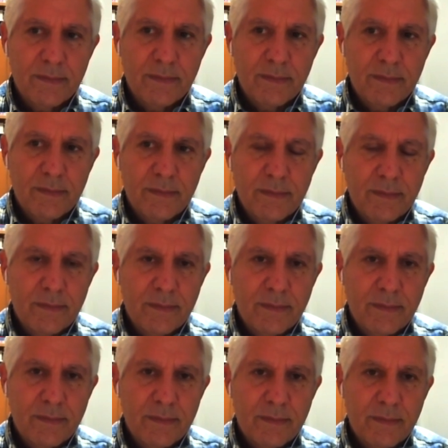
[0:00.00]

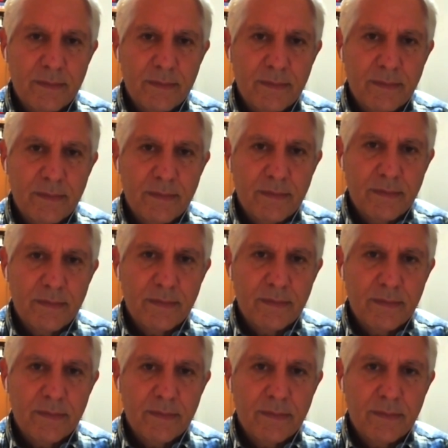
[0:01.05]

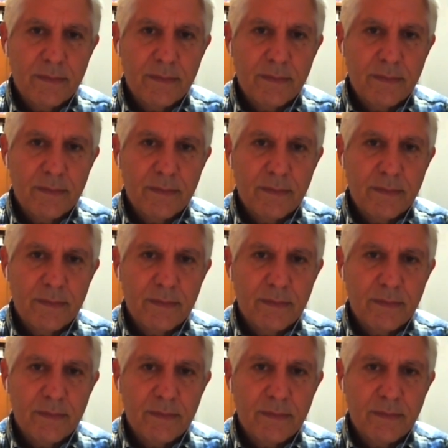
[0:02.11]

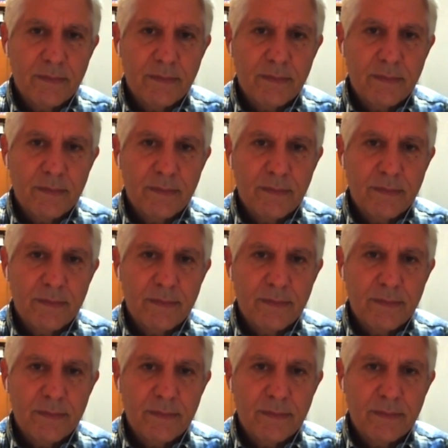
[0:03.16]

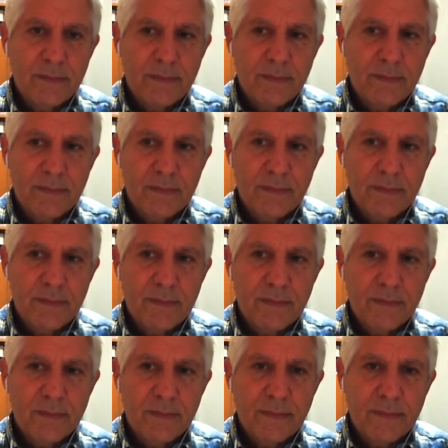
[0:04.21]

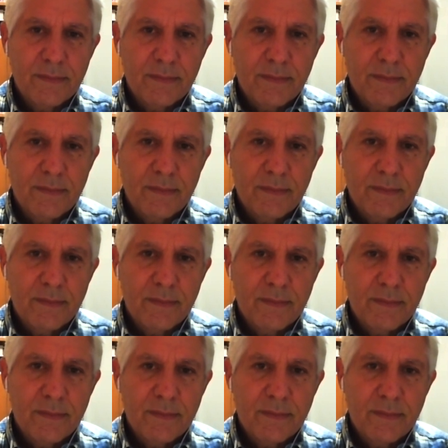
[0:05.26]

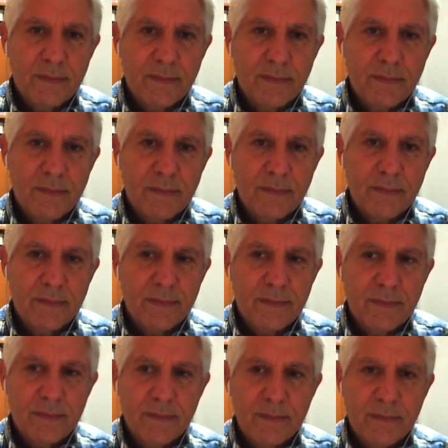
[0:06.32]

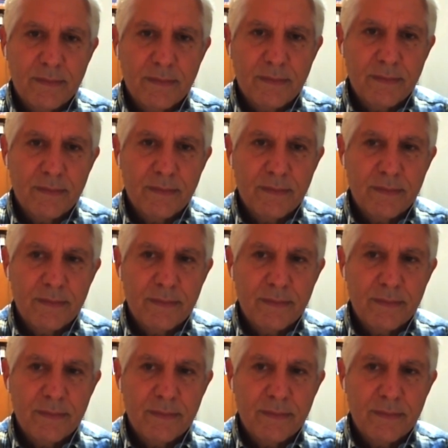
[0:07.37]
No words are spoken by the person on screen.